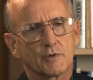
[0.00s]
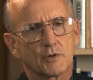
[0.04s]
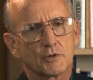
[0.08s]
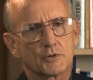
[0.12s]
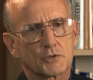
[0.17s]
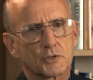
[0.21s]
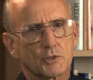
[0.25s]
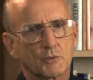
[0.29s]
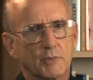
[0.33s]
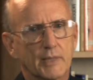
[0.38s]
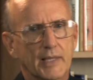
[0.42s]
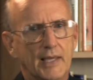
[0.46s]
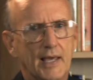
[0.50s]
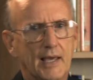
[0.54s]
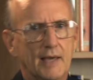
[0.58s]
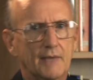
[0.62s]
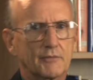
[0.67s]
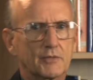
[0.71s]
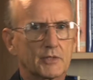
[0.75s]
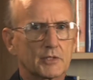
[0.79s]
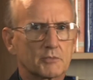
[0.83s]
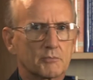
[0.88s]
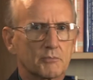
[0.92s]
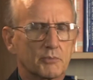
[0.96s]
votes. So we
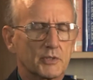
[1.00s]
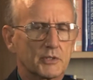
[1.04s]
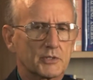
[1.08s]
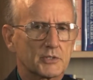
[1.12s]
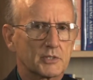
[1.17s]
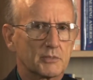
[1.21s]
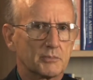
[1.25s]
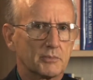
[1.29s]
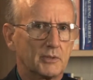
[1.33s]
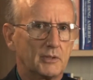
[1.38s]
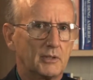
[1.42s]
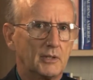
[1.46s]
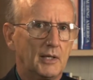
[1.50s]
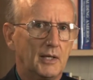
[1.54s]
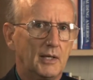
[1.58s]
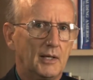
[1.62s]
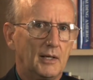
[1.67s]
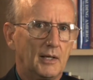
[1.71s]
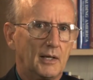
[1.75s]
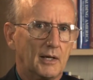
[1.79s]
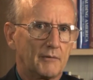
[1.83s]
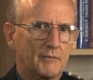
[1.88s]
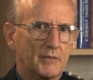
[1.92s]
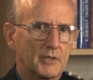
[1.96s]
have this principle
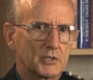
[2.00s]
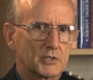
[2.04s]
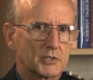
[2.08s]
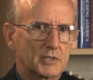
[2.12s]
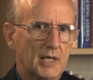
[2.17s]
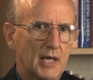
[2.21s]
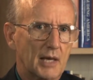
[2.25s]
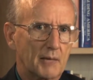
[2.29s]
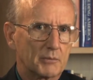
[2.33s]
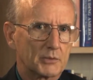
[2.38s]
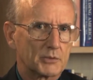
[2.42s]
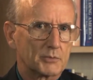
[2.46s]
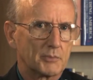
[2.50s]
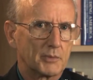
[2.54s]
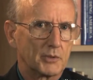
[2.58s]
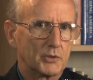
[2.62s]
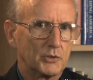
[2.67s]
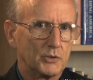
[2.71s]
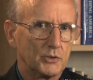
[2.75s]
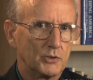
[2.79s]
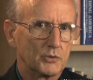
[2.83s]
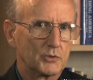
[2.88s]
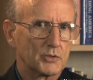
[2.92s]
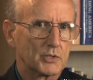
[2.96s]
of the establishment
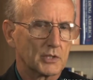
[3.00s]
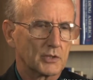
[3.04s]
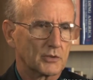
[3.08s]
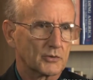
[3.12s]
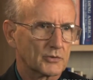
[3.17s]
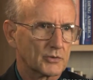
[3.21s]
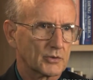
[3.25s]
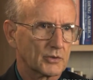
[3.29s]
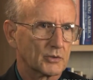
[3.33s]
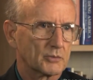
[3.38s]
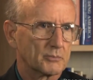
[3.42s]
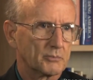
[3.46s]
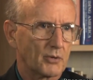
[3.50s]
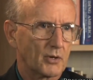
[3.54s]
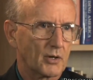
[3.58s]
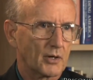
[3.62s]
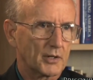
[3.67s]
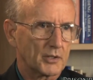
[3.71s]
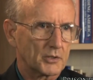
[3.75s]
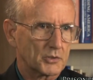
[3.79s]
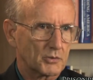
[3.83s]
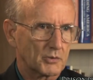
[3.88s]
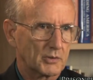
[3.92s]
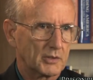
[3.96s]
using third
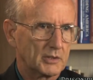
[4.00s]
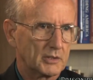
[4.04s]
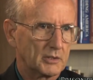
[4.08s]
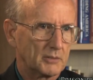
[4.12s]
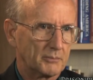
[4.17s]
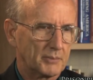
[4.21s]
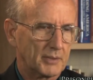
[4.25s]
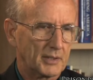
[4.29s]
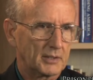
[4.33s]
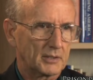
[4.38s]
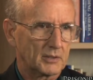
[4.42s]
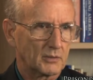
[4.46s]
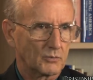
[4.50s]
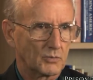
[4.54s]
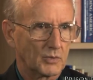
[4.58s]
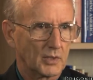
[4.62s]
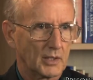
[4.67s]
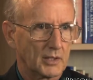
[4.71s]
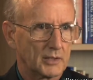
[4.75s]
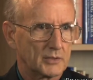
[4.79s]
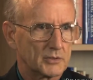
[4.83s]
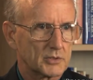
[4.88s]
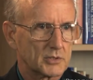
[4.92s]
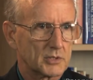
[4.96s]
parties or independent
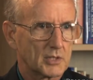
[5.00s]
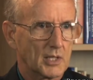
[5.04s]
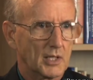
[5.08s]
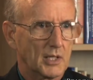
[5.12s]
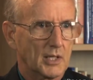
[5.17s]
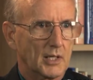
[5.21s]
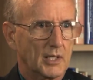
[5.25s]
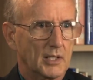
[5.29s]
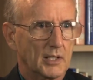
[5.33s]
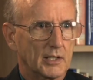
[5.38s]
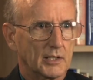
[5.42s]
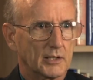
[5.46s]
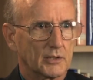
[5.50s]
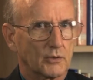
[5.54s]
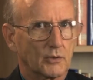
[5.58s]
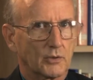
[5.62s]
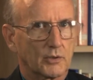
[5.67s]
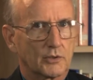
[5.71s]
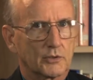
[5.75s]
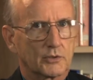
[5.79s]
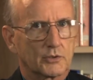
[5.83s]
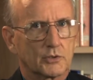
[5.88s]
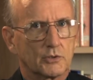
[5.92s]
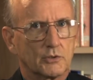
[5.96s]
runs in
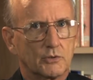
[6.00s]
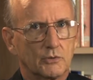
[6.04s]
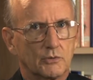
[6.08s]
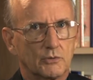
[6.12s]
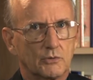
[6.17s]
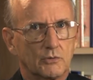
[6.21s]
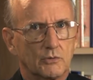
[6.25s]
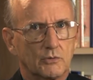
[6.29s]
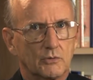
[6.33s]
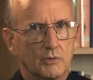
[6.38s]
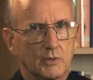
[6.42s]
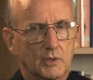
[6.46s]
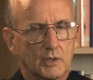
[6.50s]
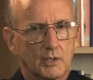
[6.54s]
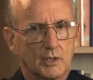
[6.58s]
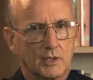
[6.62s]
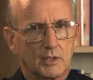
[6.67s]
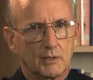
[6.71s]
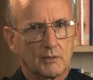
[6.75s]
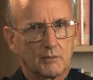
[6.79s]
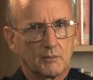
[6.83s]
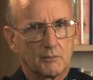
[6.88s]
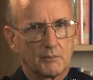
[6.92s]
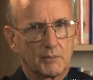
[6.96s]
order to,
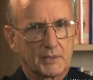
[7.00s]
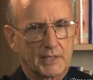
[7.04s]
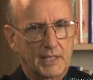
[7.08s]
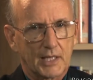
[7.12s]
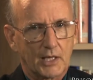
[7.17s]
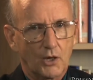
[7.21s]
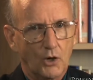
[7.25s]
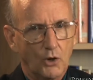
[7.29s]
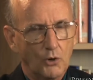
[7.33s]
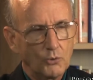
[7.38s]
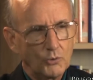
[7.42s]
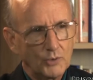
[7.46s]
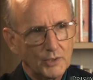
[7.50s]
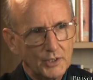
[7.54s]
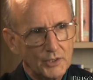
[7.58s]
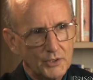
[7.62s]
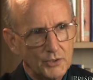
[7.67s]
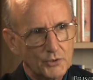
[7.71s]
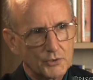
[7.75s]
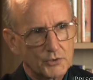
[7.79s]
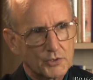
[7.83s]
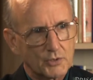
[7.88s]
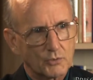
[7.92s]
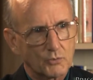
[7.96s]
but they only
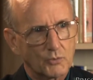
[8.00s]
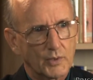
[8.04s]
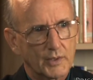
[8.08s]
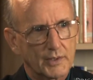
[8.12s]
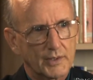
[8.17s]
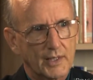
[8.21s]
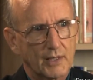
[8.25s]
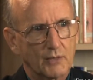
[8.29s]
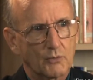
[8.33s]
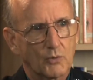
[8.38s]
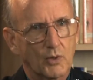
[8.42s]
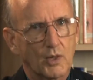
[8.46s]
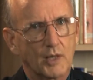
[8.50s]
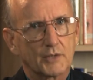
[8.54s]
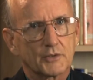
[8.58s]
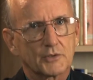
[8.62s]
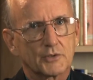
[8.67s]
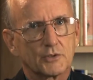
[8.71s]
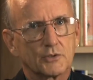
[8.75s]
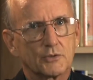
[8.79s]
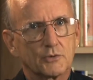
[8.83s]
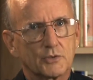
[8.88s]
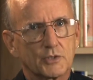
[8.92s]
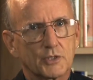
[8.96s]
use it when they want
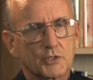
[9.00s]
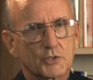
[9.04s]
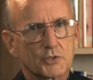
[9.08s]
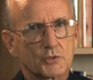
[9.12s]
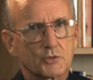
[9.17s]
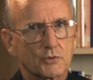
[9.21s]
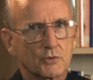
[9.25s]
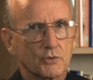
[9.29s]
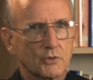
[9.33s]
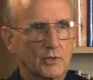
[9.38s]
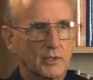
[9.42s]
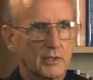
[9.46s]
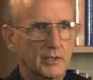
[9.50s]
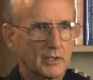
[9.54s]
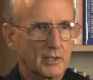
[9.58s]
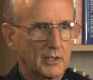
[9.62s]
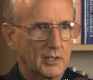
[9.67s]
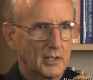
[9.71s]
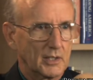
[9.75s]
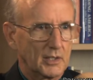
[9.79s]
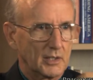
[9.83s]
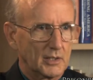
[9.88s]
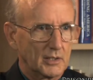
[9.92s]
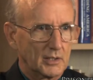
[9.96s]
to destroy
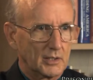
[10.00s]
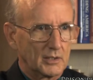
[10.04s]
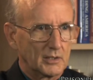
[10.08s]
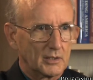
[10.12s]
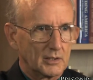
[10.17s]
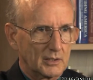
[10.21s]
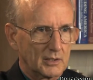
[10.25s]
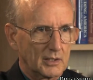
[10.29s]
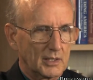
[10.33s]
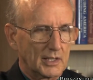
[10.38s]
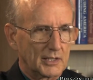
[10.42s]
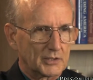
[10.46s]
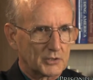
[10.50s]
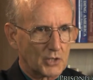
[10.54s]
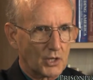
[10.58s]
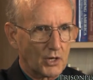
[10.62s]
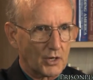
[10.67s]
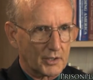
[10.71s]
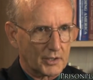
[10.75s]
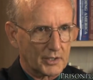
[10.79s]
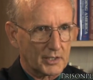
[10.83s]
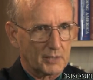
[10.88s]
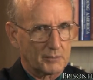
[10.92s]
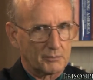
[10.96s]
a
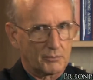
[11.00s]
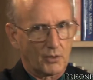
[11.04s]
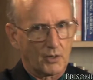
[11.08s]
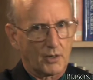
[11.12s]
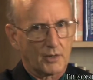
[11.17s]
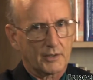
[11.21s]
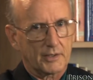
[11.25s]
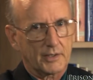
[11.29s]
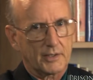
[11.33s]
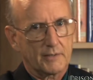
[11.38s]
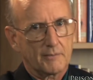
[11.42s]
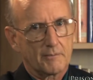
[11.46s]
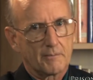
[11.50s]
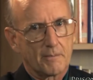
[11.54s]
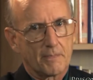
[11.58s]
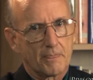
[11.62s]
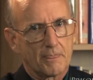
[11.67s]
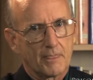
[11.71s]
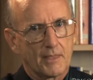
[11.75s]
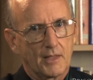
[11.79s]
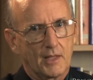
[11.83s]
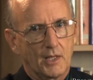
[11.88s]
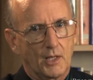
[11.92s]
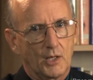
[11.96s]
targeted party.
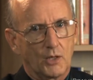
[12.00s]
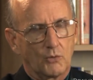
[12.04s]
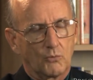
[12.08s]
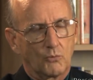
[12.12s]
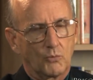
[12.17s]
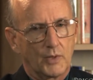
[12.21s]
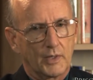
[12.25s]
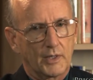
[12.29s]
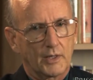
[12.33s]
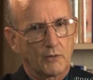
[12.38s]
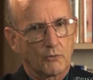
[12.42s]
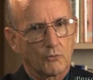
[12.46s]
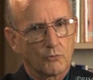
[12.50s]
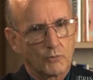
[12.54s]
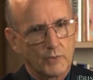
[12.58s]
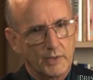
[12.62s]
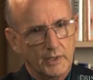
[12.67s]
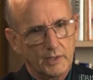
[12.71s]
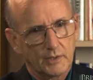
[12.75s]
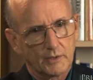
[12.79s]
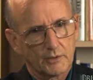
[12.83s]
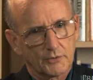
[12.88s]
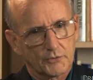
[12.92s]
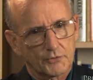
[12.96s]
When a
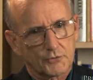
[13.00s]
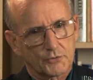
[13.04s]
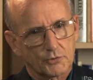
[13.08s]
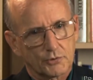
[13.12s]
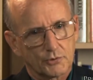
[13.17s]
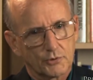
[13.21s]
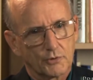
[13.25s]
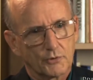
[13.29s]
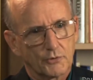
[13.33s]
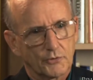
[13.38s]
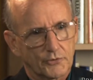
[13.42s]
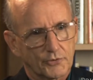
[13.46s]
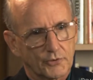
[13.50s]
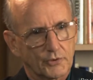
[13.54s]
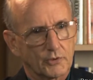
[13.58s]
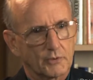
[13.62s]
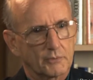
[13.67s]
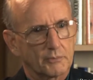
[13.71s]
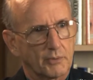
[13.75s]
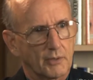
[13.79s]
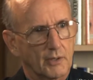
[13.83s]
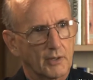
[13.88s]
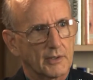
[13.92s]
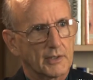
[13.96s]
real, true
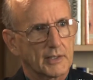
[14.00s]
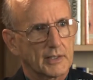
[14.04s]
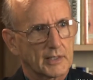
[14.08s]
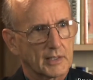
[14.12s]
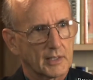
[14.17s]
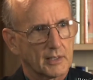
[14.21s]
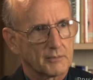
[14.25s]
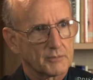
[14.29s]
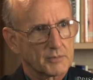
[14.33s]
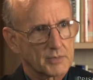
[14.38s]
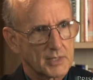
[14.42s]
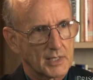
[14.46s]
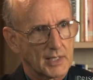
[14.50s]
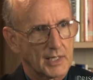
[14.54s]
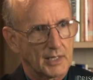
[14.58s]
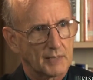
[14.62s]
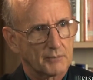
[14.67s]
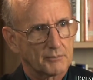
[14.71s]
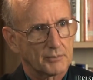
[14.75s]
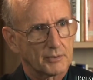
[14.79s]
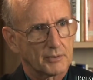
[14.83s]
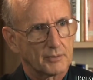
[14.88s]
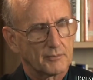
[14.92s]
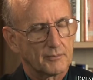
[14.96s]
third party comes
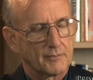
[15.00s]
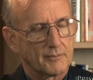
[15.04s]
up